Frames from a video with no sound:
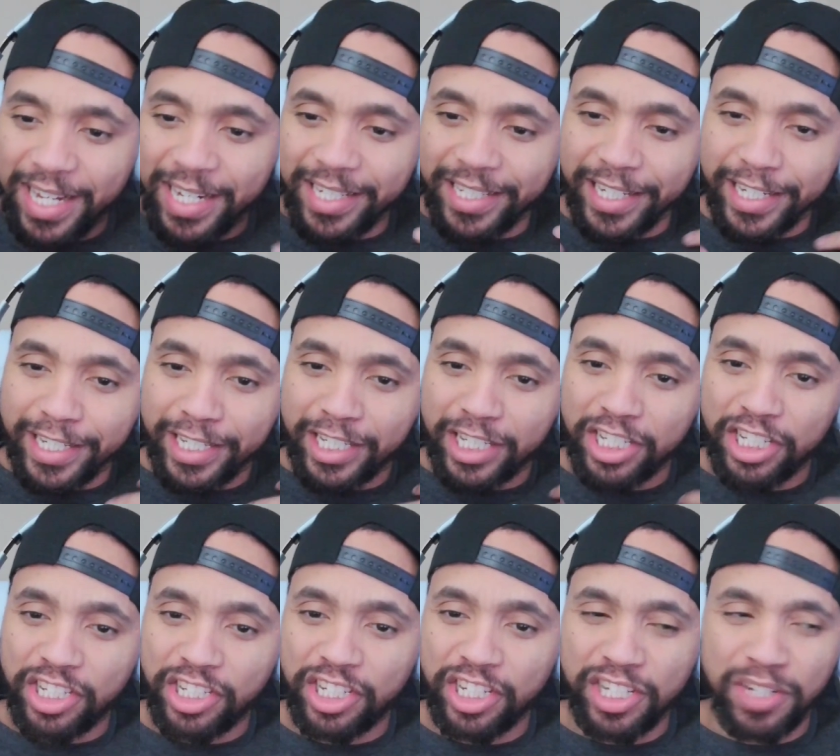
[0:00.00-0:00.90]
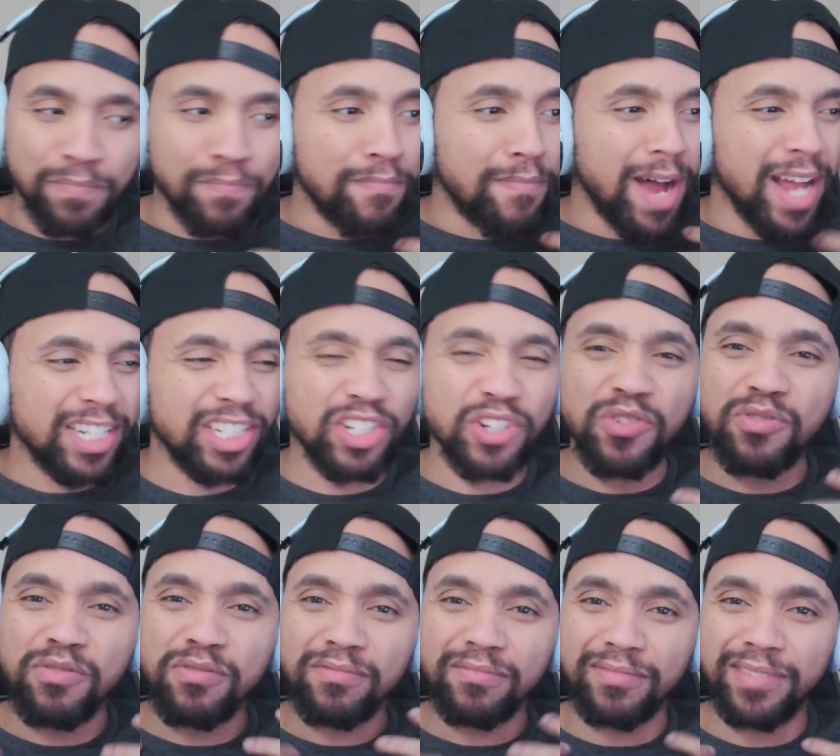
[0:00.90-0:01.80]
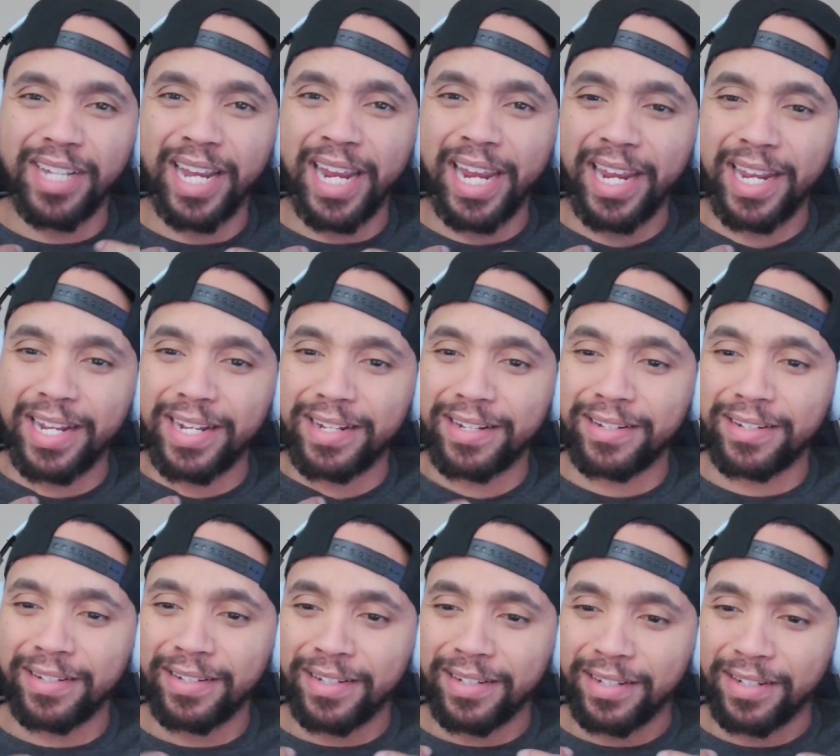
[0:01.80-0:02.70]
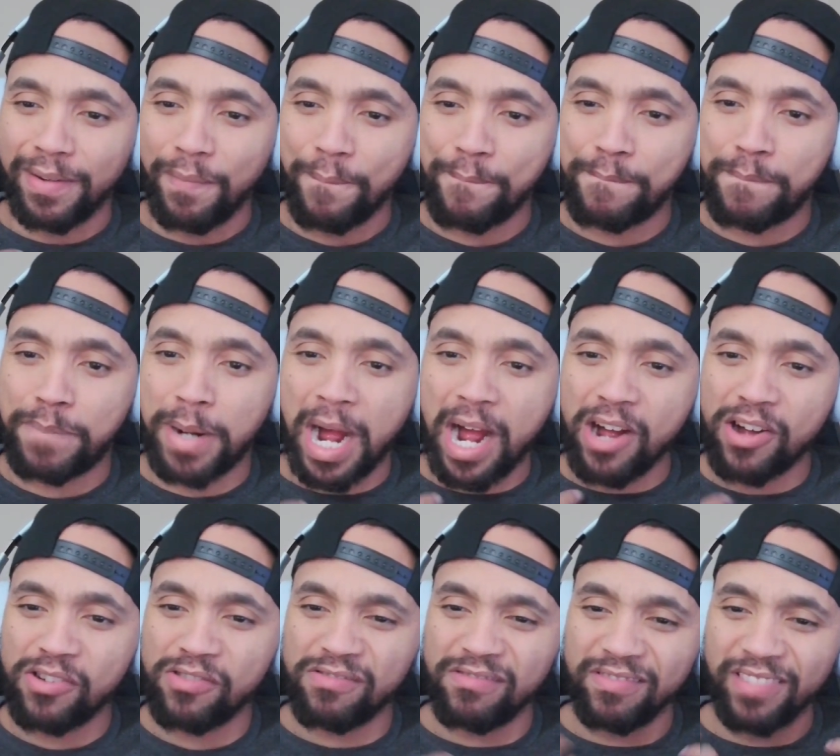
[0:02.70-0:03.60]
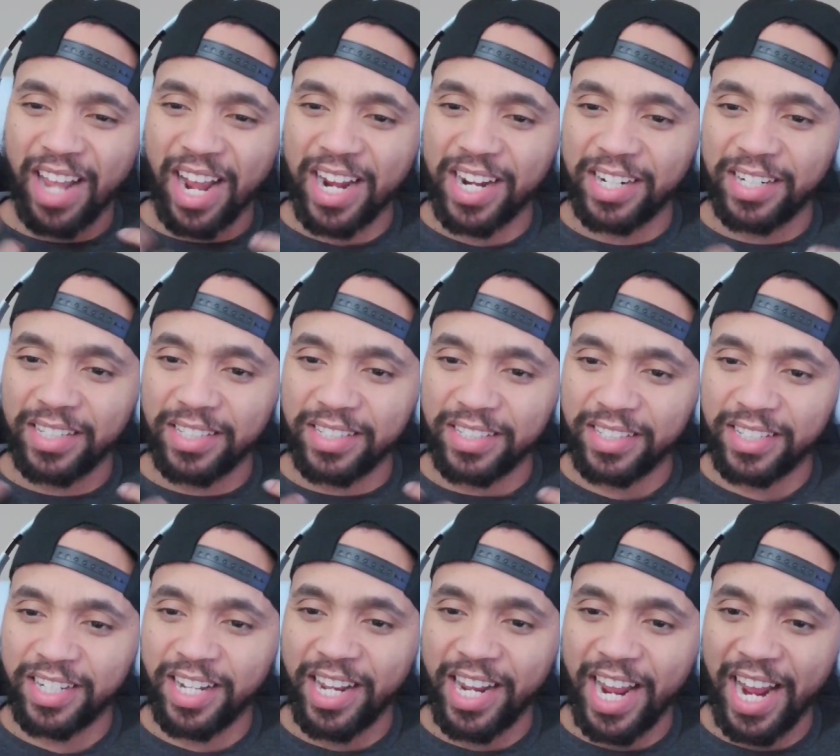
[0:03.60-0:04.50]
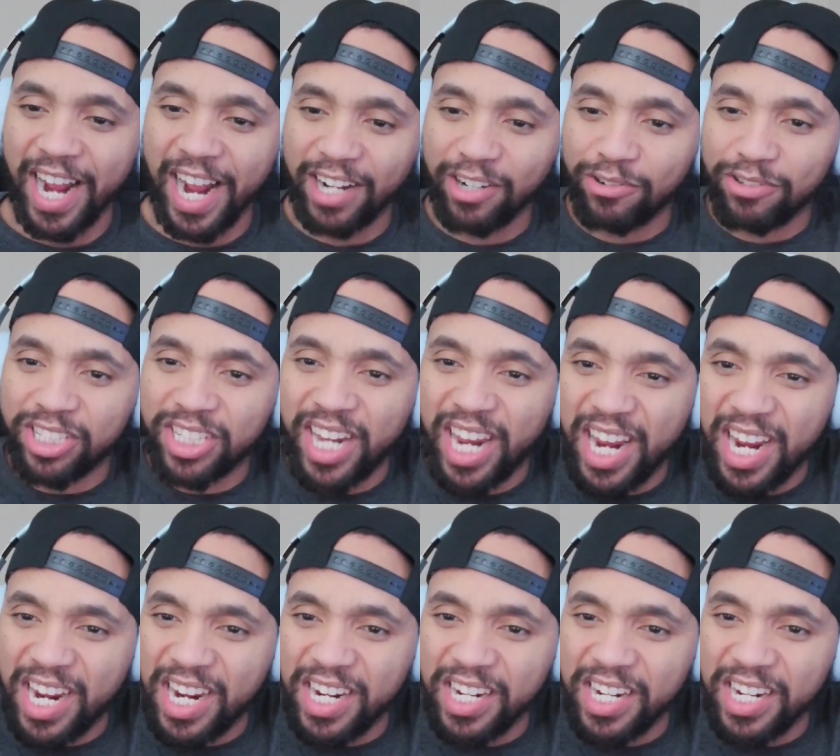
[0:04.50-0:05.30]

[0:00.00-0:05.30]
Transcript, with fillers: it's just muscle and bone? Like, he ain't got no skin?